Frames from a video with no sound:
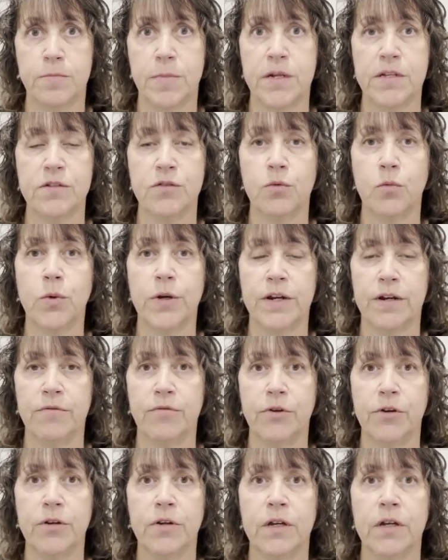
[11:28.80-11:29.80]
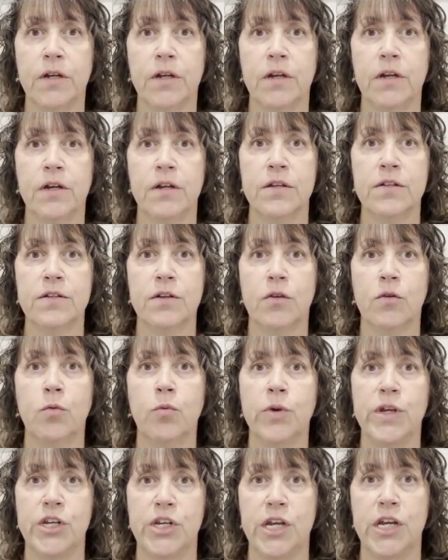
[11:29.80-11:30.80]
months or whatever. So
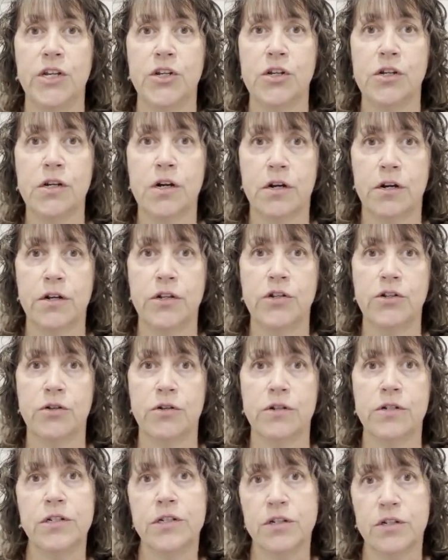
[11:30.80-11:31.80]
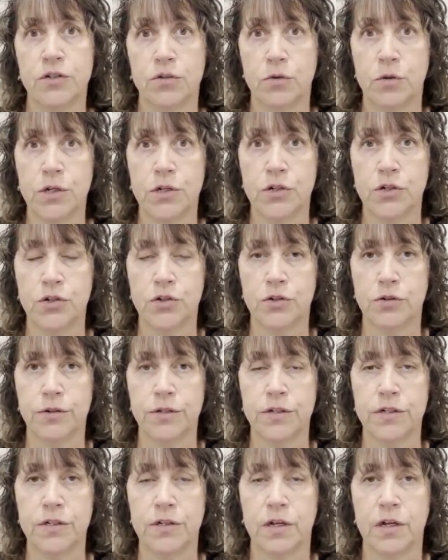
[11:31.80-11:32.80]
we change our car insurance to storage
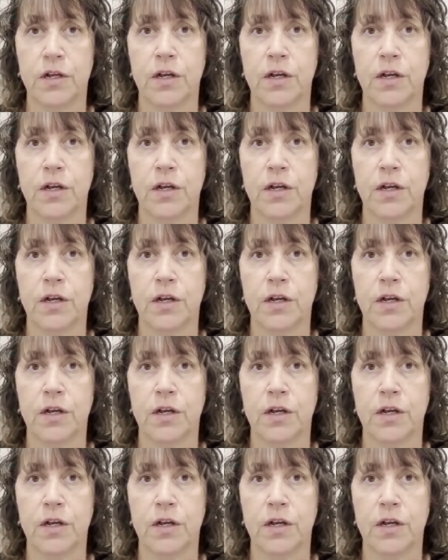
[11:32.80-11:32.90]
insurance.